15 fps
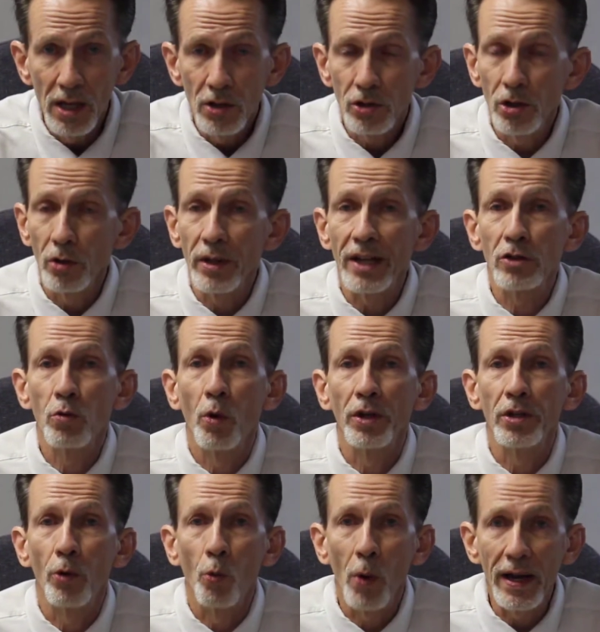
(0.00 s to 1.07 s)
So that's where
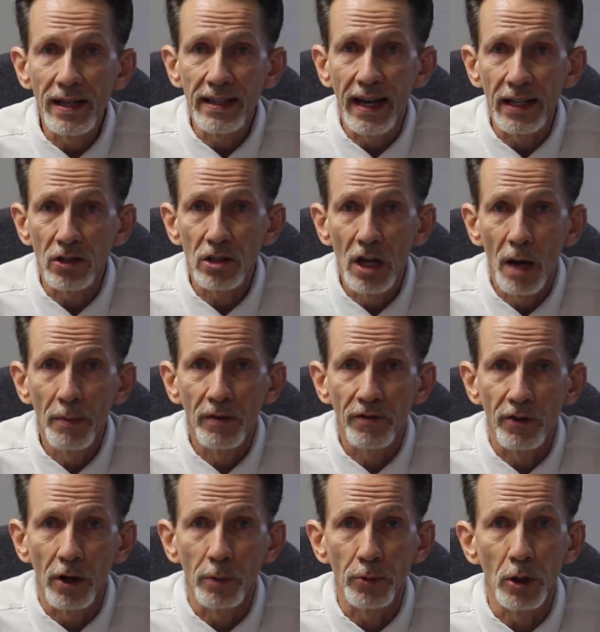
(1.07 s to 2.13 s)
your weight gain's coming
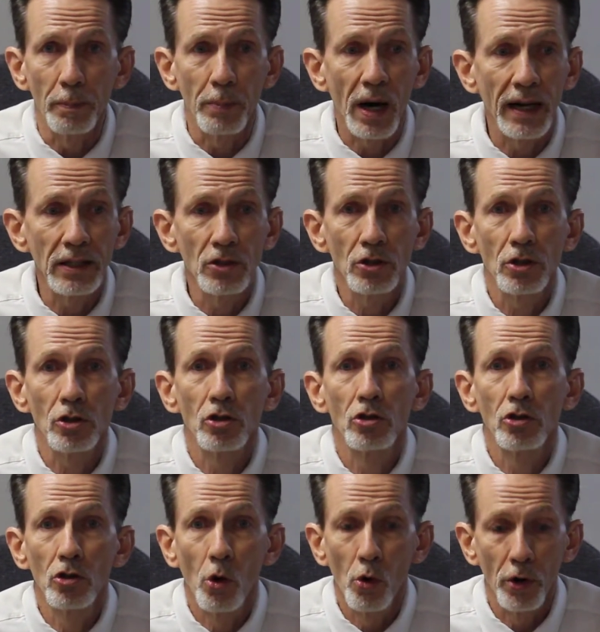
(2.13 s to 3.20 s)
from. Your body's just
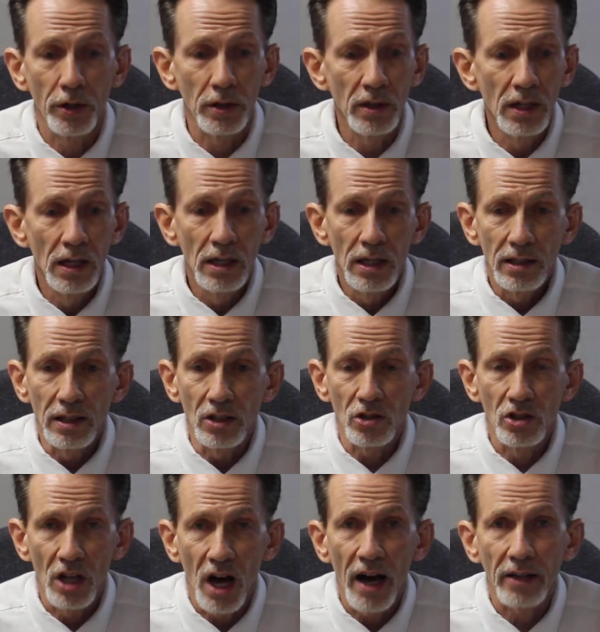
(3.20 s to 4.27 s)
storing
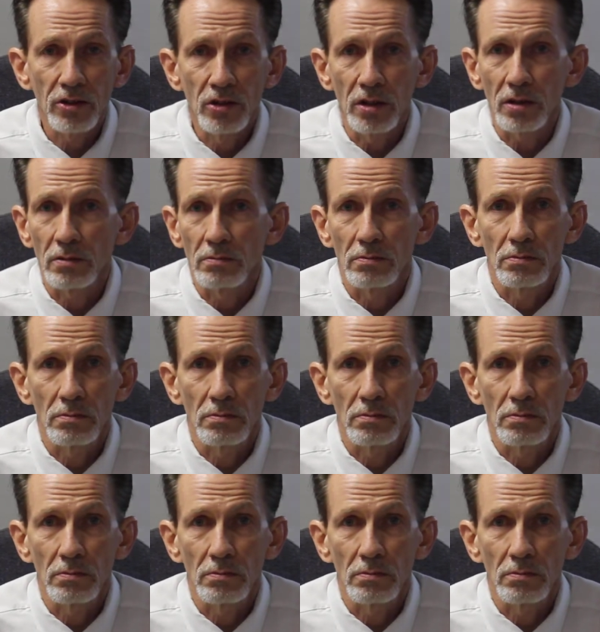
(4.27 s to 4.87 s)
these toxic